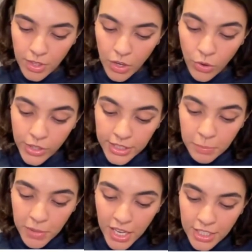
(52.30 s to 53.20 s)
or
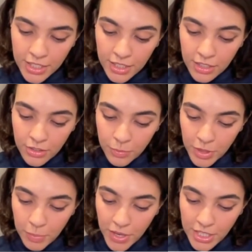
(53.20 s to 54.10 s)

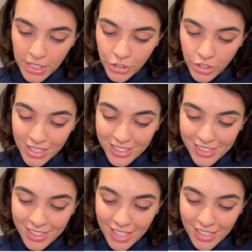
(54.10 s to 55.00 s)
the passage
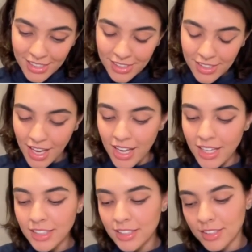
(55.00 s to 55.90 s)
states
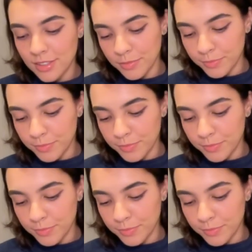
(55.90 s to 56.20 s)
that